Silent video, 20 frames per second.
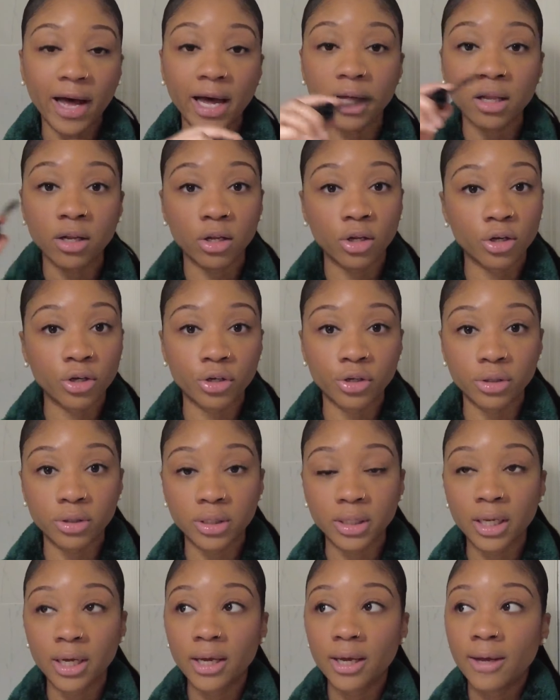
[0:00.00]
I learned
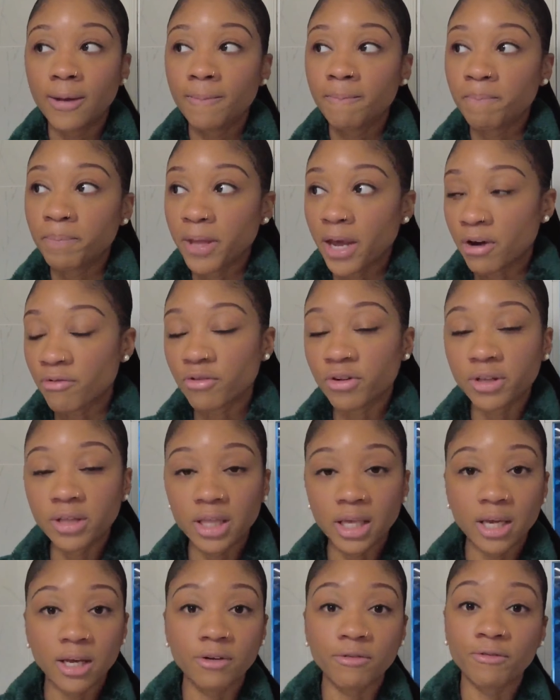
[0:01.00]

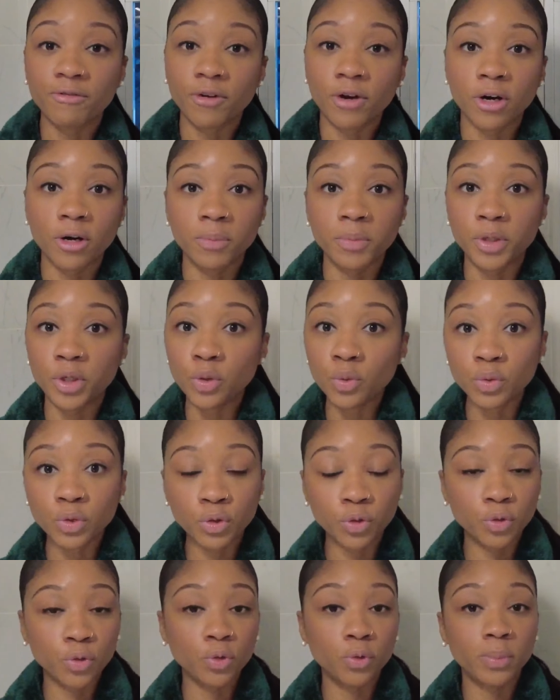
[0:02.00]
everything from
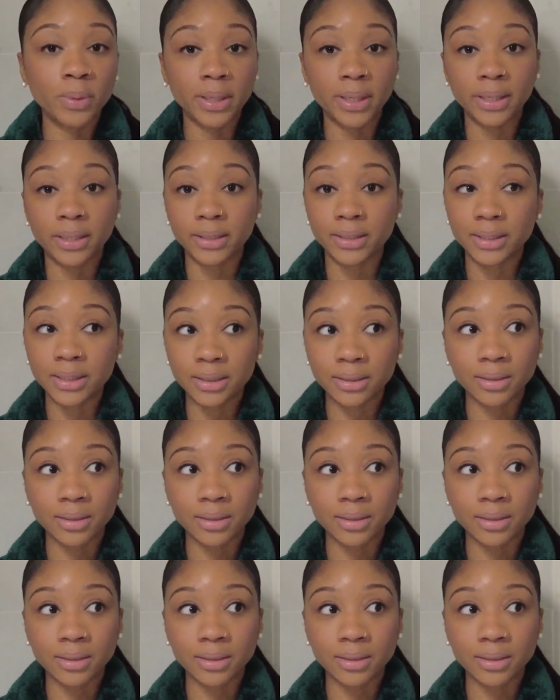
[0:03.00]
YouTube and